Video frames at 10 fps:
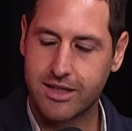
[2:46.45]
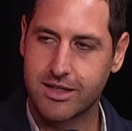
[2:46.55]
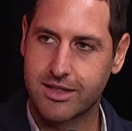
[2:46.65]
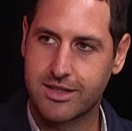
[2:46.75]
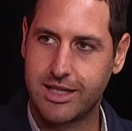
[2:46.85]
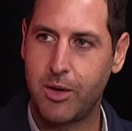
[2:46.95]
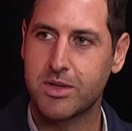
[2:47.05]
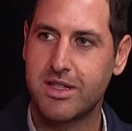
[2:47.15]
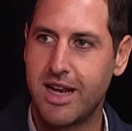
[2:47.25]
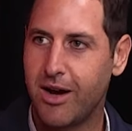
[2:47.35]
I just that
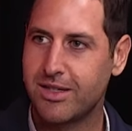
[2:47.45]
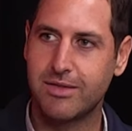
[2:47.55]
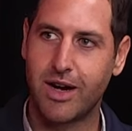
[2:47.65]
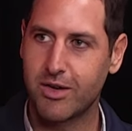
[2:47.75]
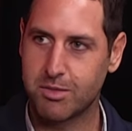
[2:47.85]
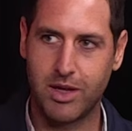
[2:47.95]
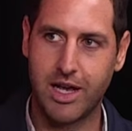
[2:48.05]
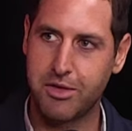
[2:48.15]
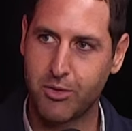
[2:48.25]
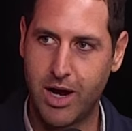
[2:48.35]
was the narrative I was
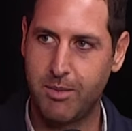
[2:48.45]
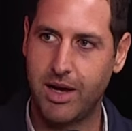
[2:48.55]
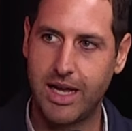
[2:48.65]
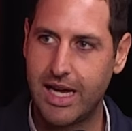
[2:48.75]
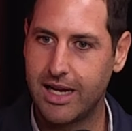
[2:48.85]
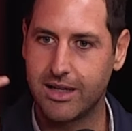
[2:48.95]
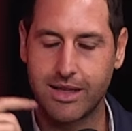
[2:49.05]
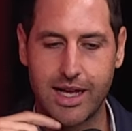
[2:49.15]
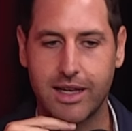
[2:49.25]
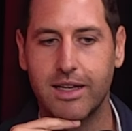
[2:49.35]
playing throughout my
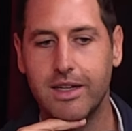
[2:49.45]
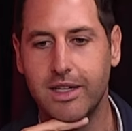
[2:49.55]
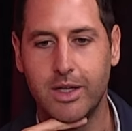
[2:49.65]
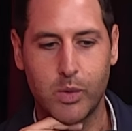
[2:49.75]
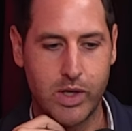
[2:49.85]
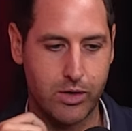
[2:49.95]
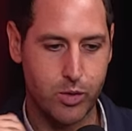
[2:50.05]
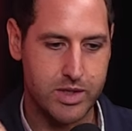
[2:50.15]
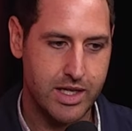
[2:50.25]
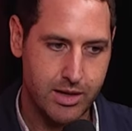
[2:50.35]
head, like whether
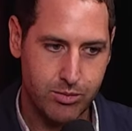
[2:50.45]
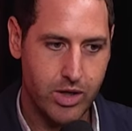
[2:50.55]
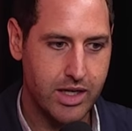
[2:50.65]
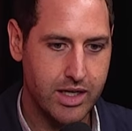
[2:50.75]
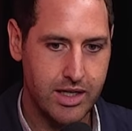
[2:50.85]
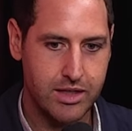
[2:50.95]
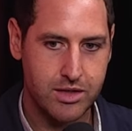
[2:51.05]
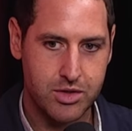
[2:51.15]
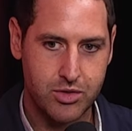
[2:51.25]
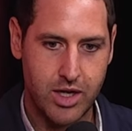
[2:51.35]
it was him running
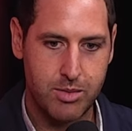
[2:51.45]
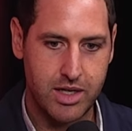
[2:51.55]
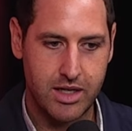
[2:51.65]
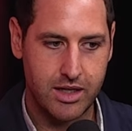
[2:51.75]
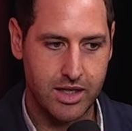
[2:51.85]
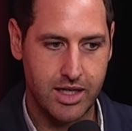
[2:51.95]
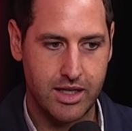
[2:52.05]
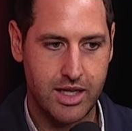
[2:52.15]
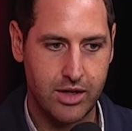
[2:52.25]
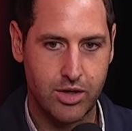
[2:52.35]
in and streaming in and
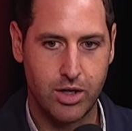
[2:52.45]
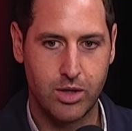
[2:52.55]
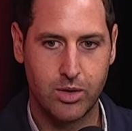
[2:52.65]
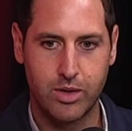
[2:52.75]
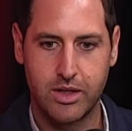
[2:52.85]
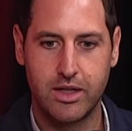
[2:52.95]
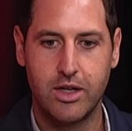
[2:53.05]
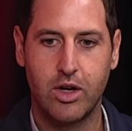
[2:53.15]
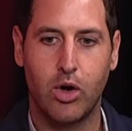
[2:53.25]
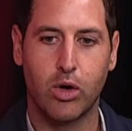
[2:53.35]
kicking that goal, and
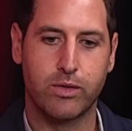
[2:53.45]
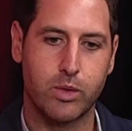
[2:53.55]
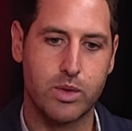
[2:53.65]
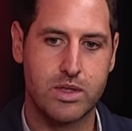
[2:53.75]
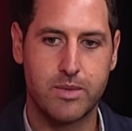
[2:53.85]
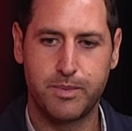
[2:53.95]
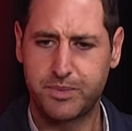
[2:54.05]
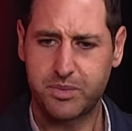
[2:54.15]
or if it was